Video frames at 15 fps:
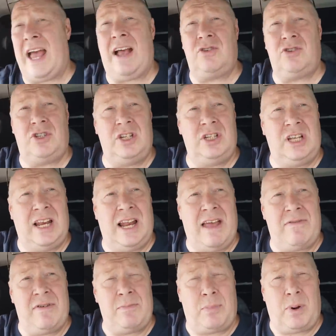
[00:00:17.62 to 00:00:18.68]
thousand
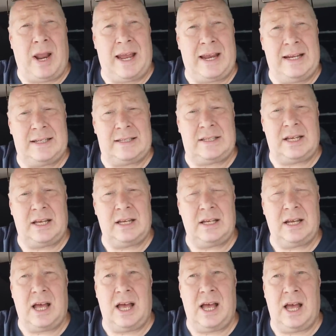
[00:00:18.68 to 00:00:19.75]
eleven plate
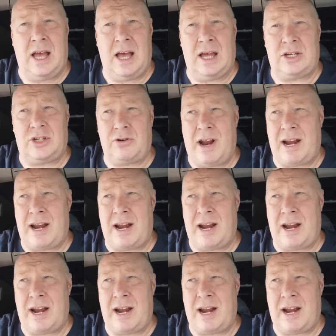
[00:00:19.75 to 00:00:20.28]
uh,